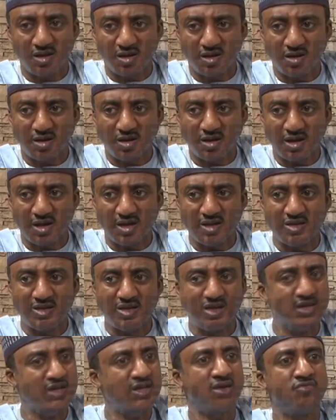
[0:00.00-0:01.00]
Uh, eh,
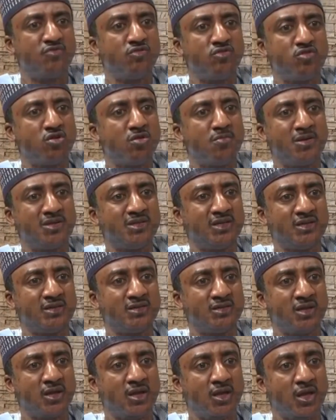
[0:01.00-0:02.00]
NDLEA, full combatants.